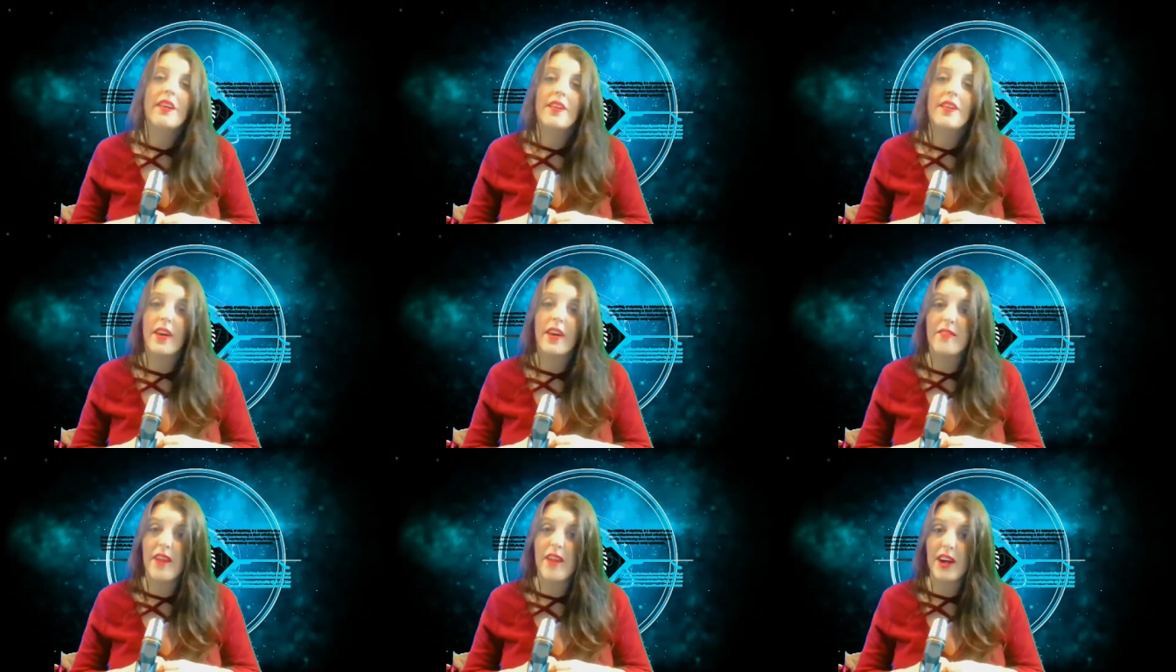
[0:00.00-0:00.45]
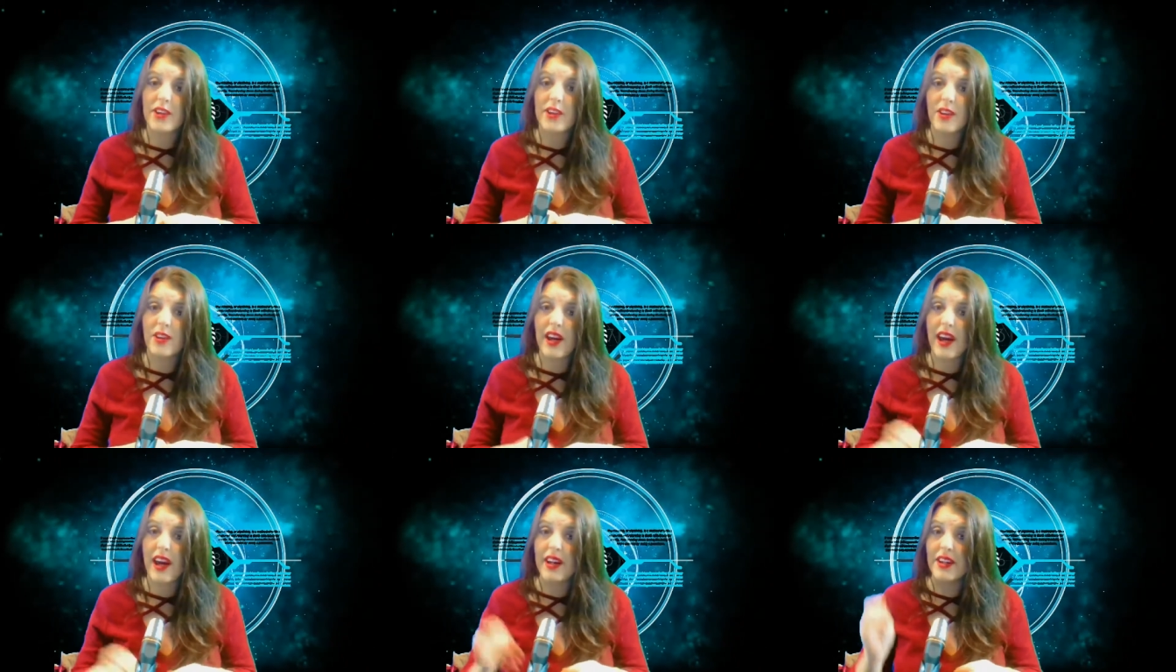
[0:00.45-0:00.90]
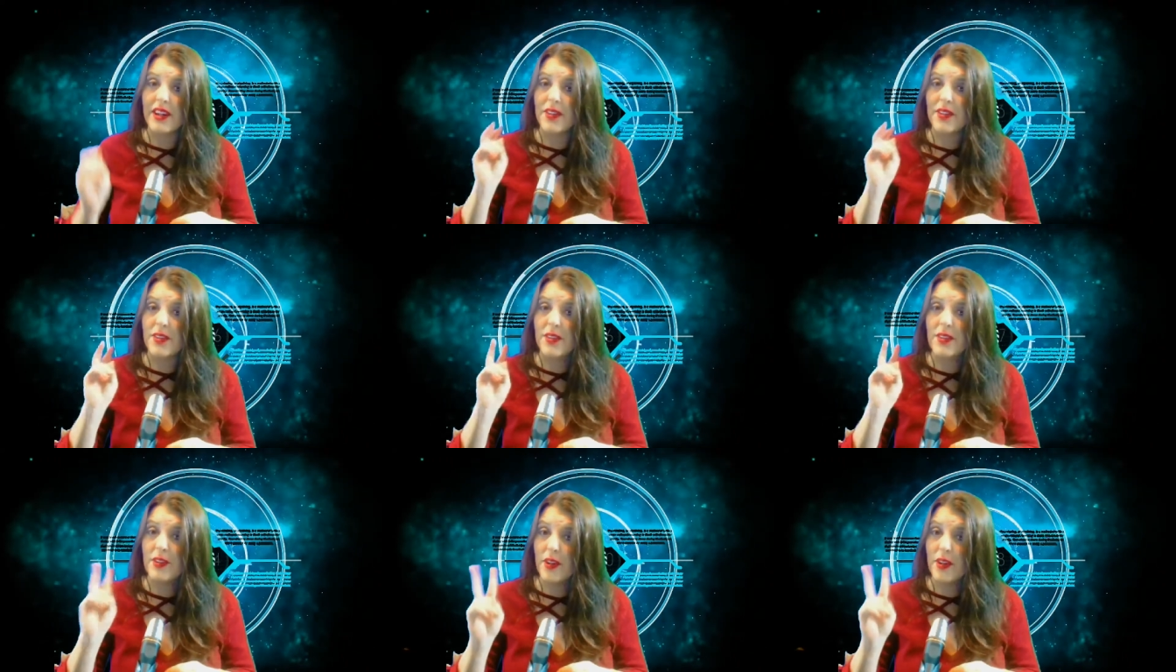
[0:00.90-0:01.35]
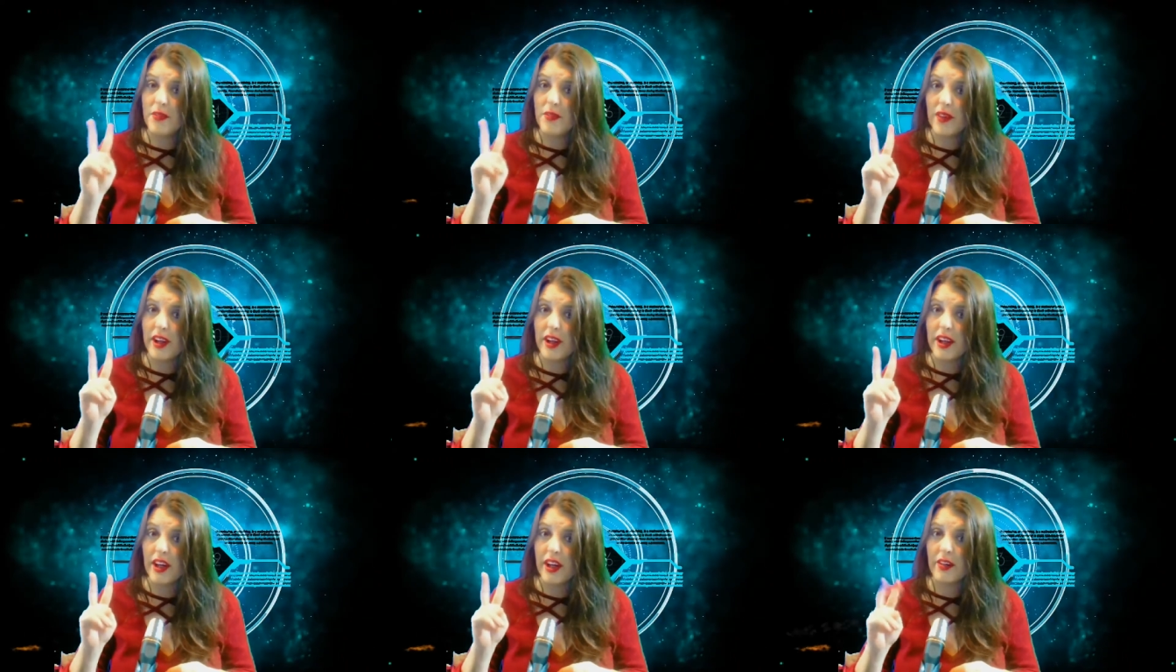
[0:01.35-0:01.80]
They've actually added 2
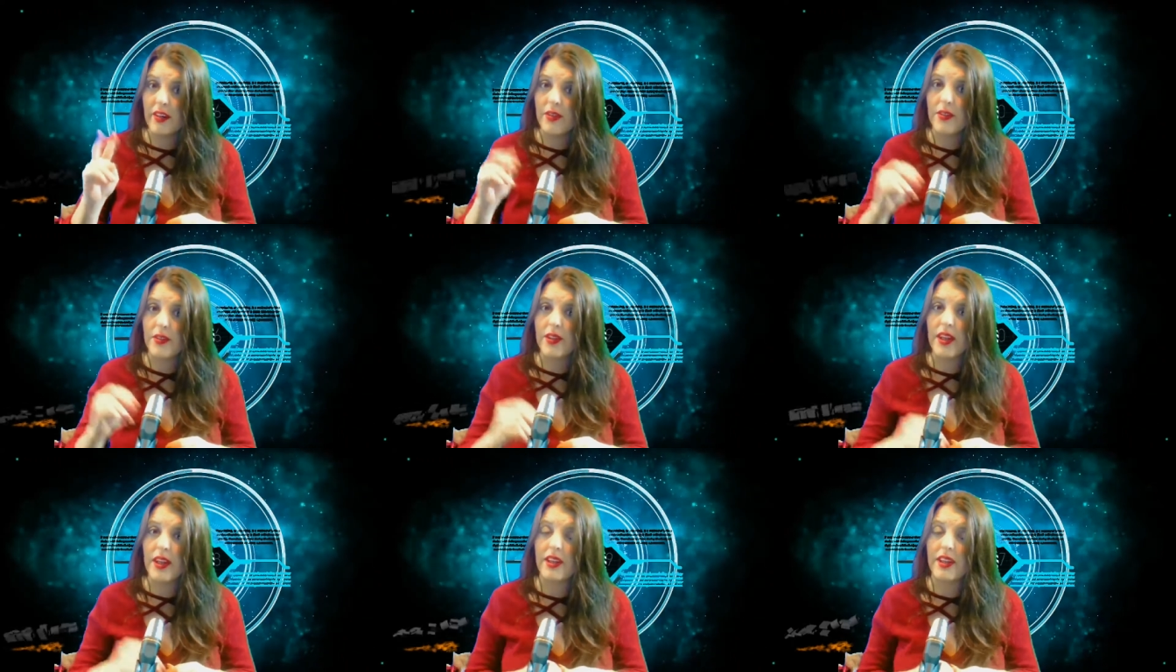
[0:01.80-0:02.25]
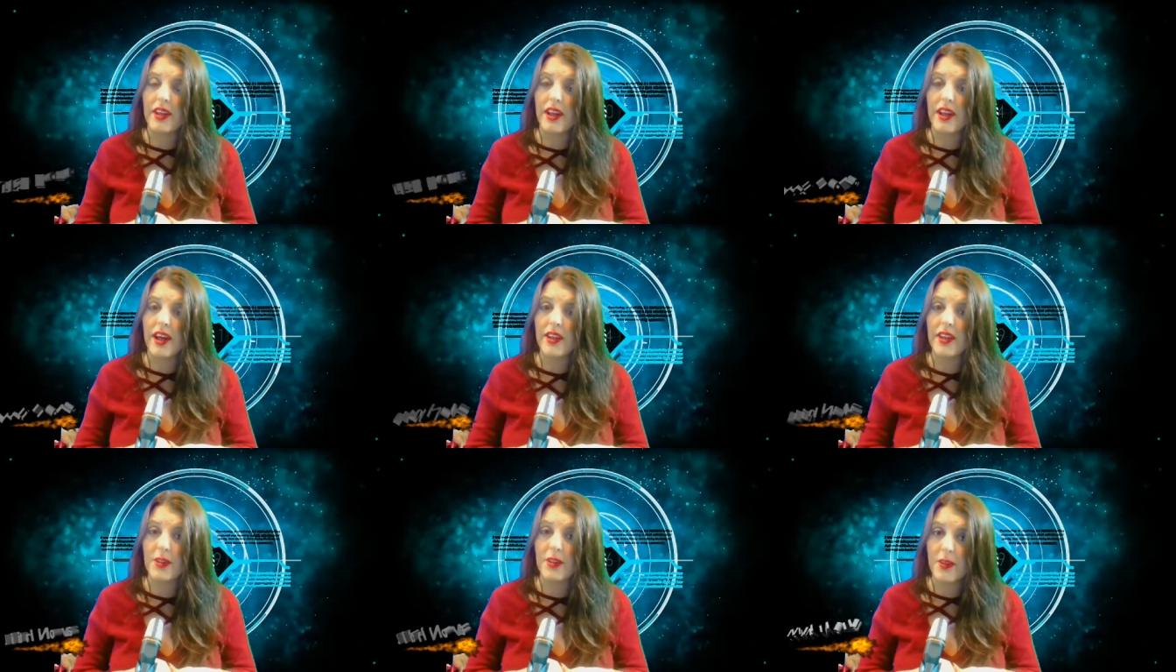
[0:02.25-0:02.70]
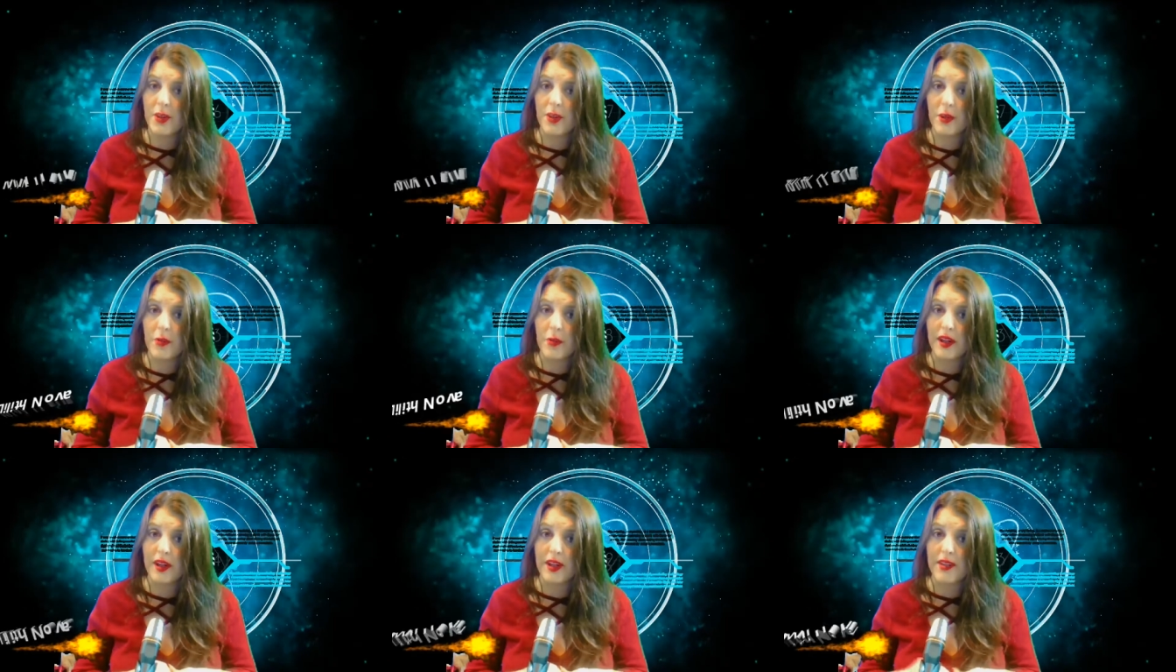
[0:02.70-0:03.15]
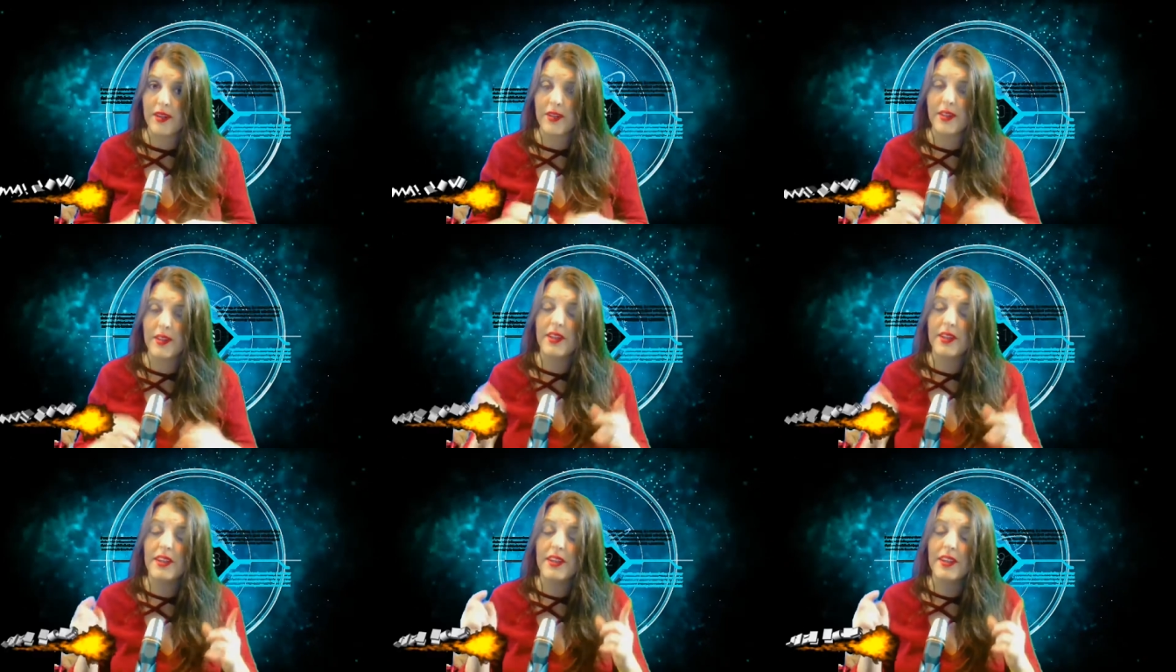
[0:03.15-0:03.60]
videos in the last 2
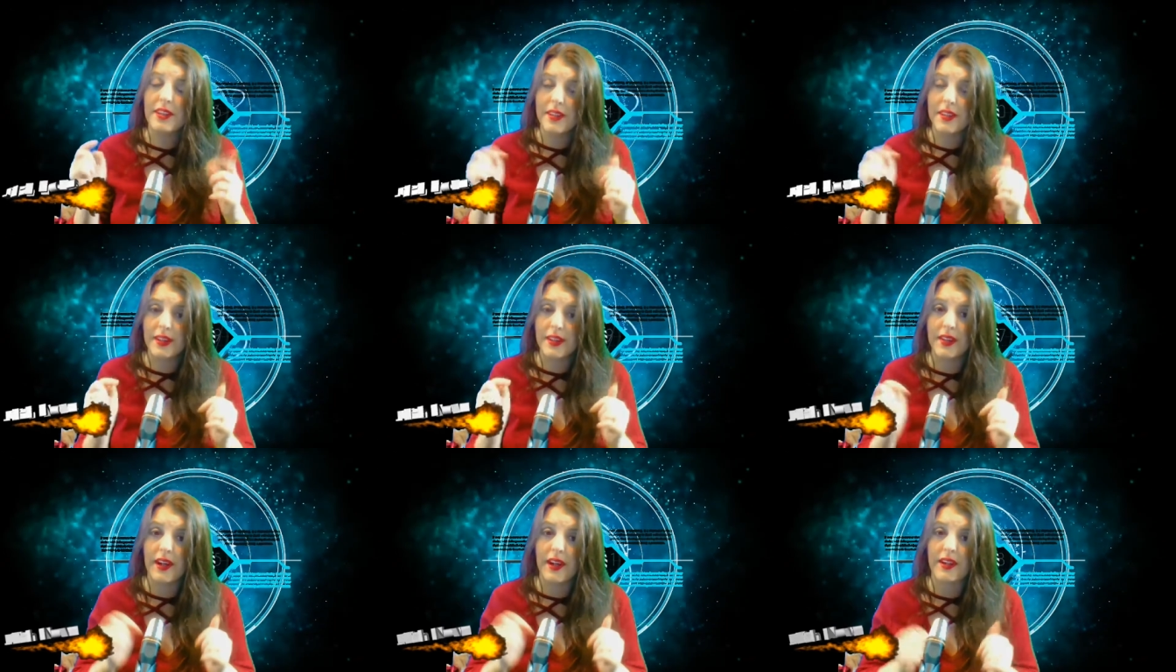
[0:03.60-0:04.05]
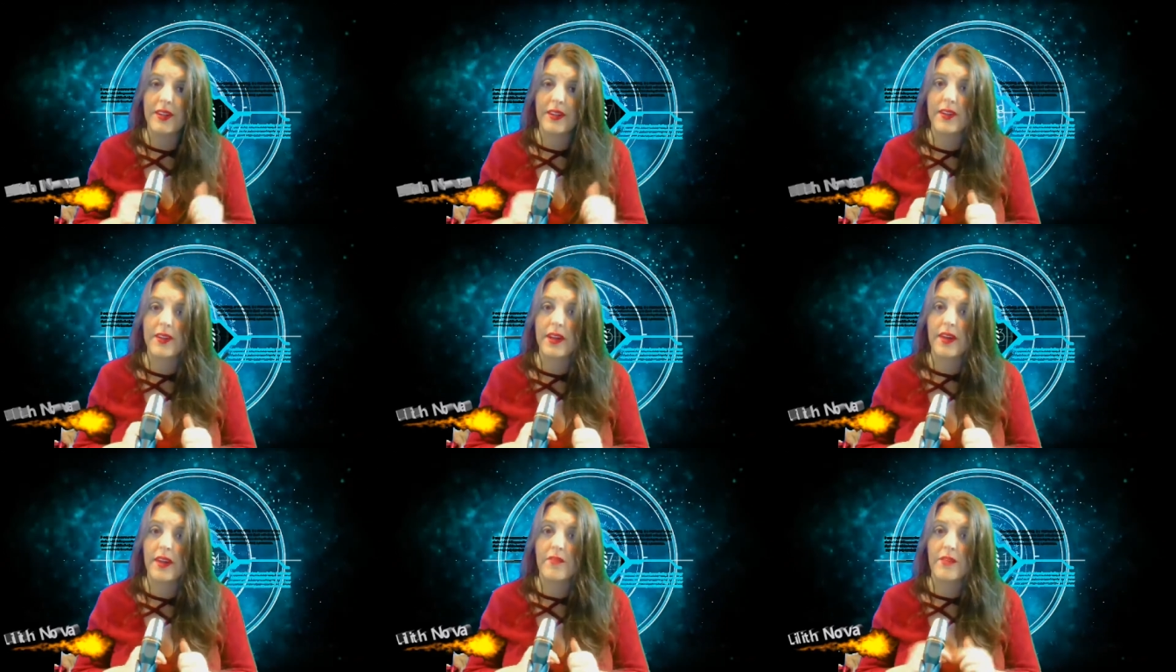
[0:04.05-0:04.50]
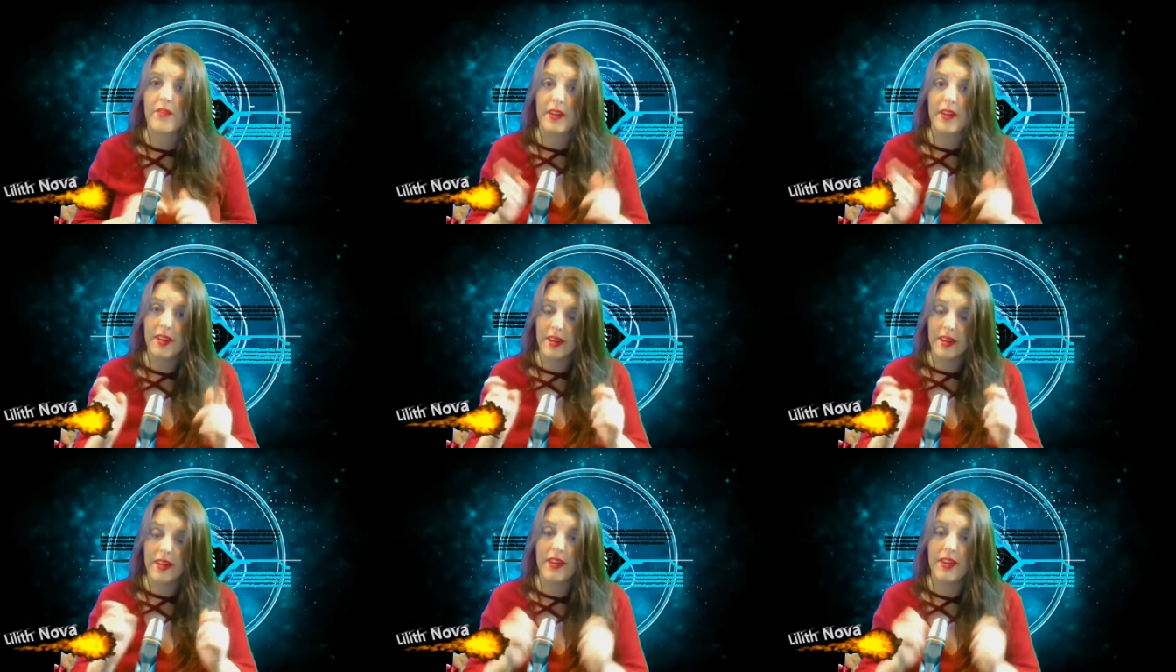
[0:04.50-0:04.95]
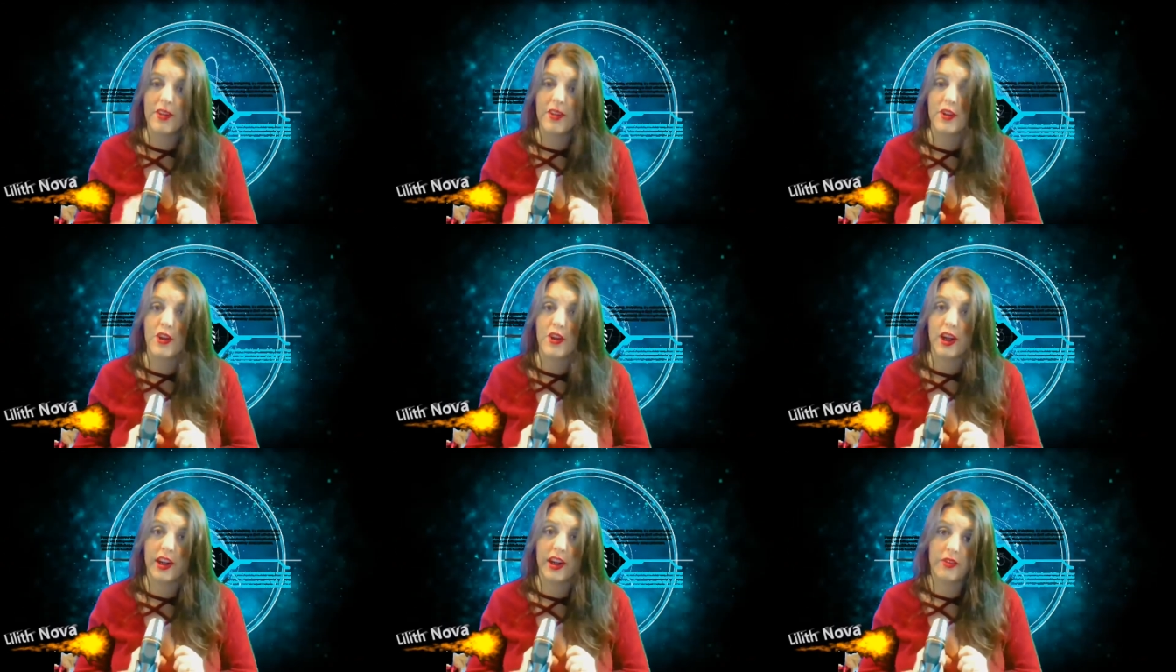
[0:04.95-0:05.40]
weeks since I discovered this
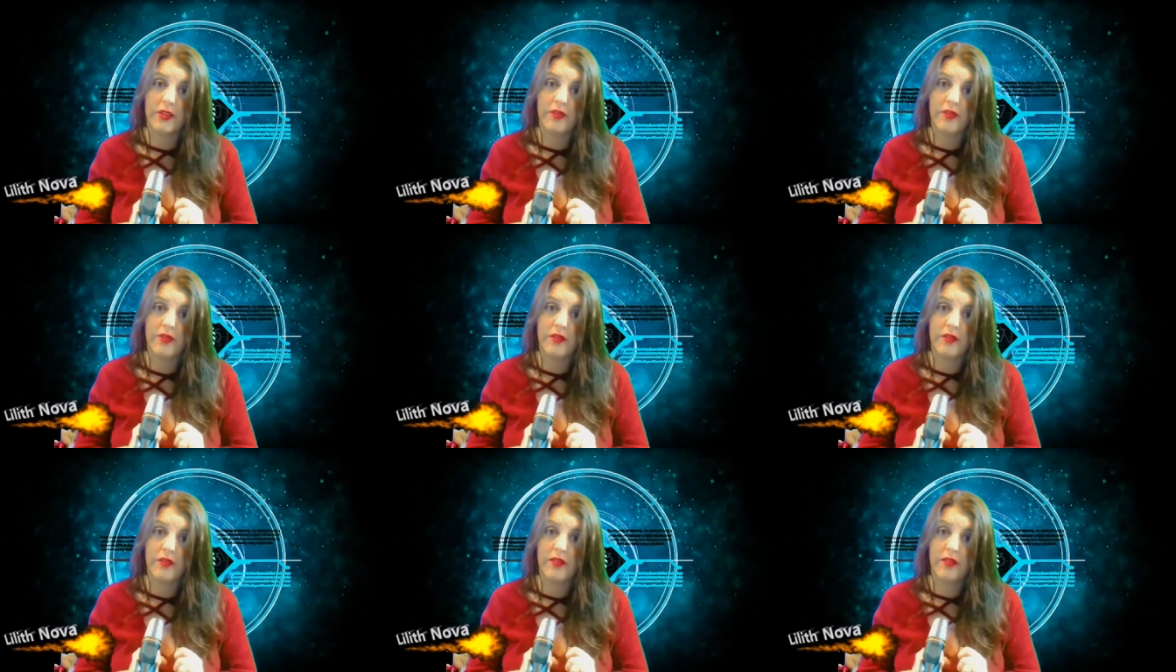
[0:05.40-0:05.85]
channel.